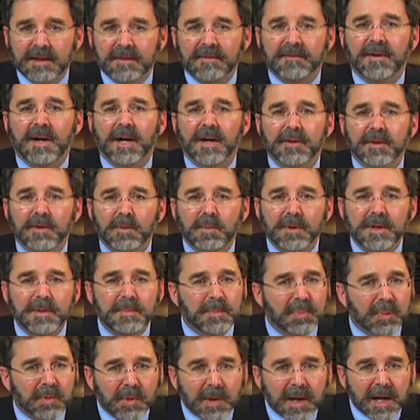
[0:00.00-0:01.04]
Father, we
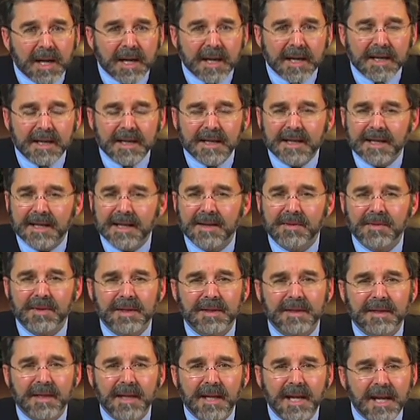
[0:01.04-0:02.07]
pray in the
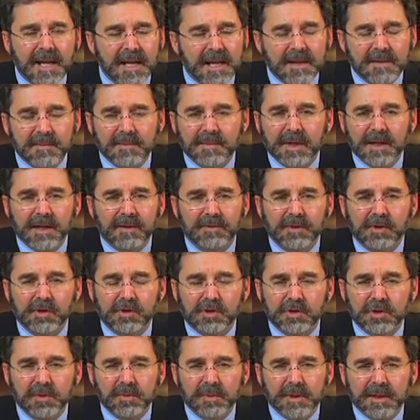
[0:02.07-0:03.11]
name of
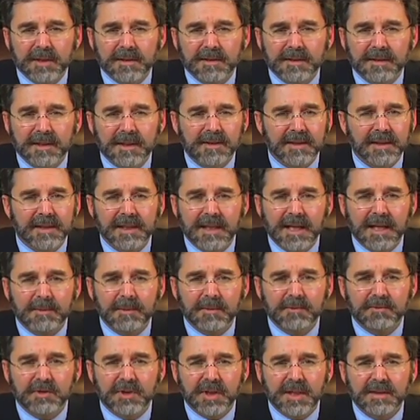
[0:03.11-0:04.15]
Yeshua, in the name
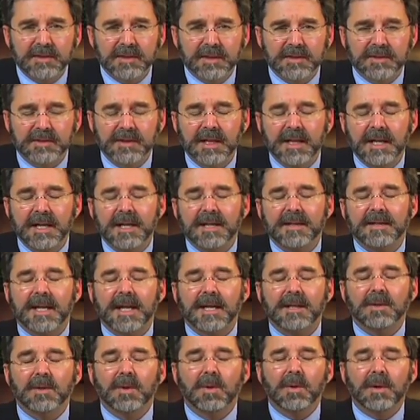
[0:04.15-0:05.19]
of Jesus,
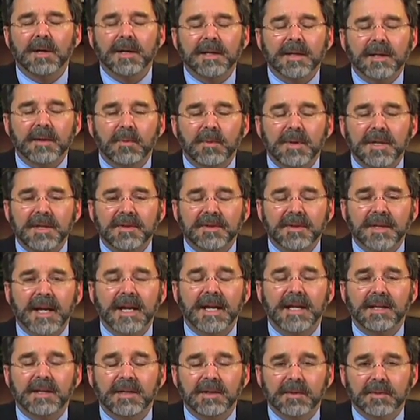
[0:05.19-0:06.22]
that Lord, we
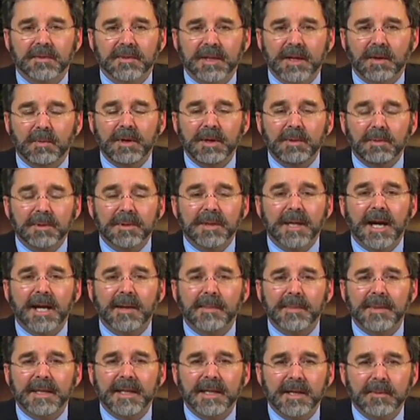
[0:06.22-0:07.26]
thank you, that we will
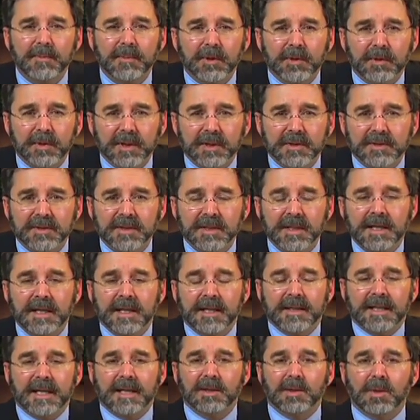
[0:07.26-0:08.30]
not be hypocrites,
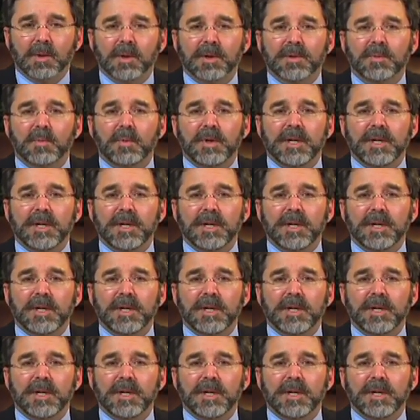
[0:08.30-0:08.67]
that Lord,